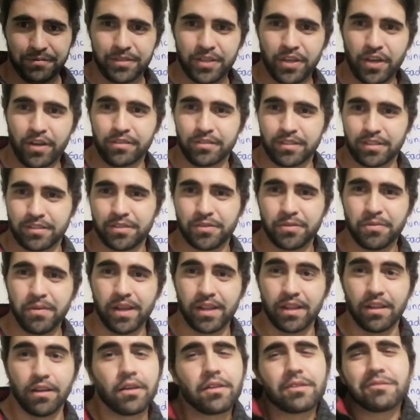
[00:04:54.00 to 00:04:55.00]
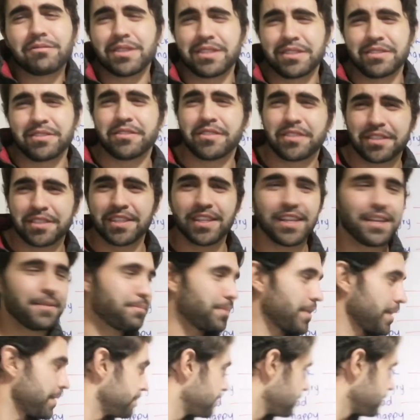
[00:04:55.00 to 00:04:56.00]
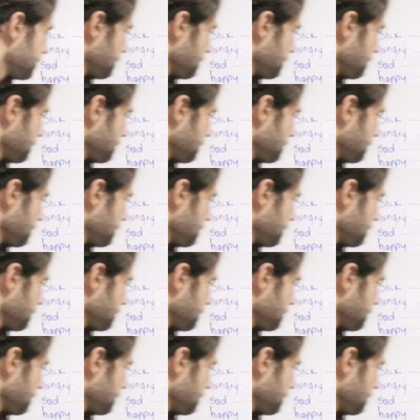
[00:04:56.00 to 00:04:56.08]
yawn as well. Or when you're sleepy.